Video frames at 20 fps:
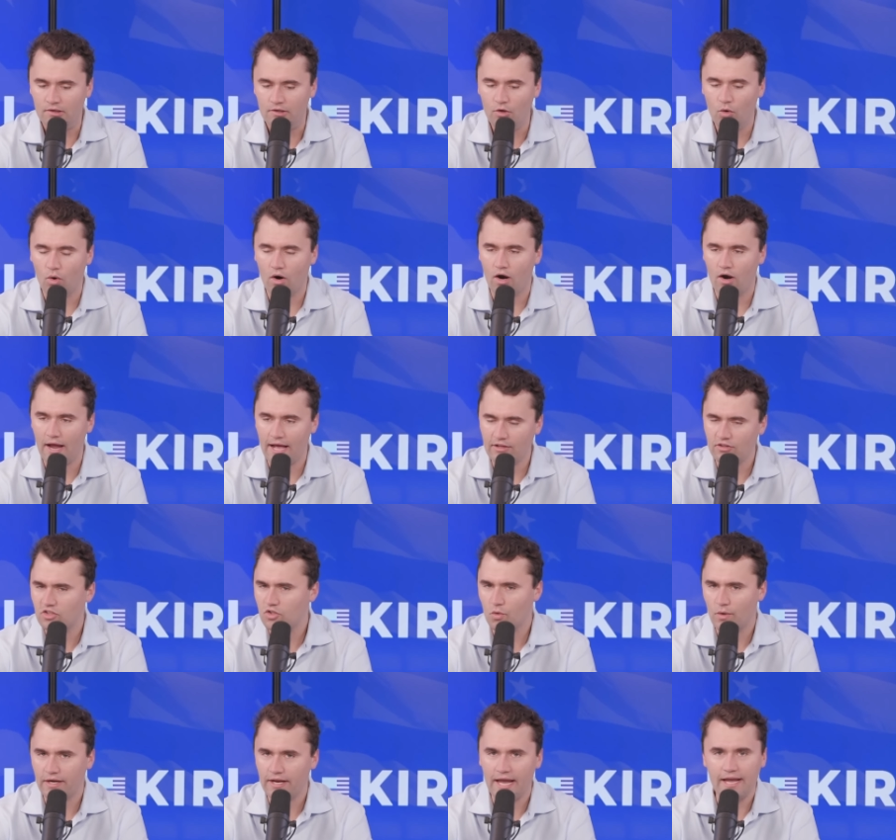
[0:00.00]
You are
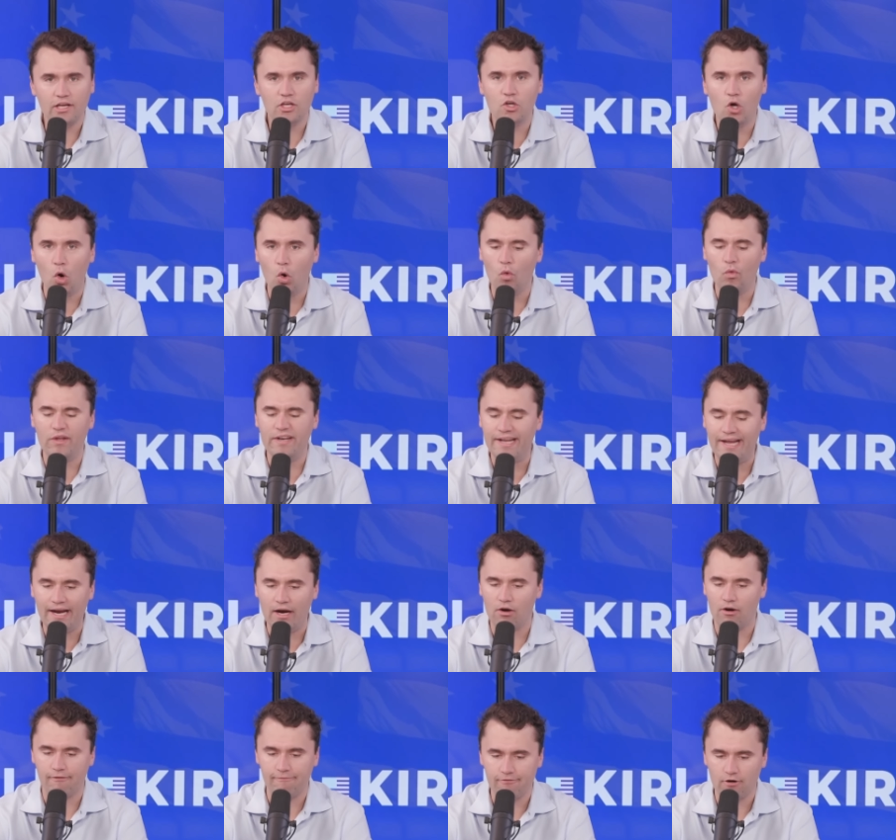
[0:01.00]
entering a golden
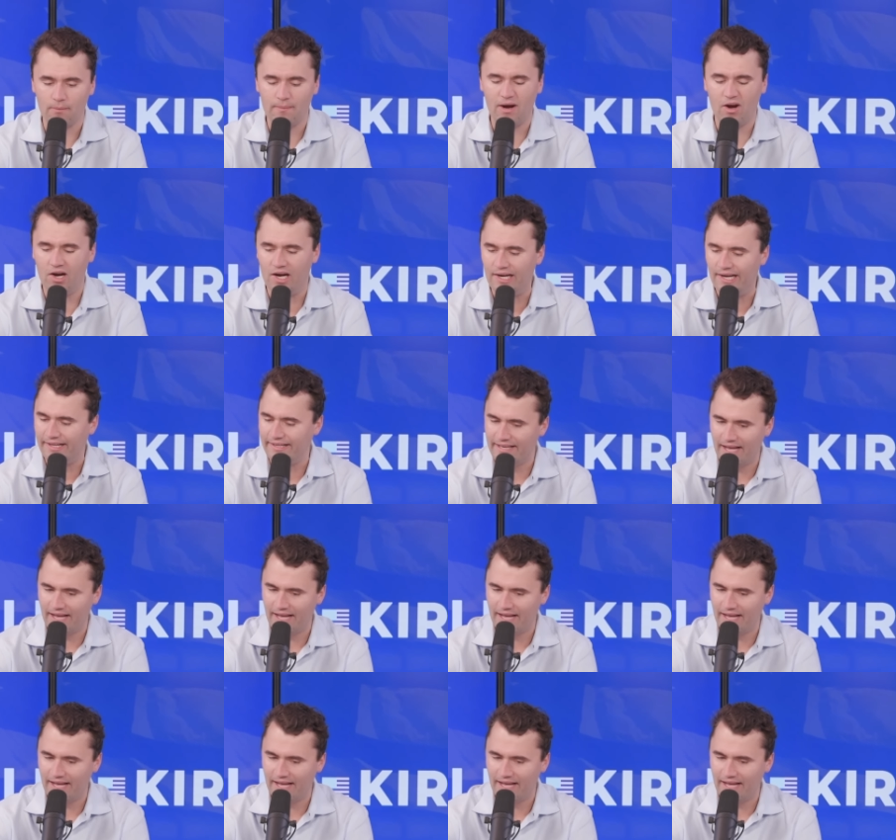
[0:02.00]
era for America.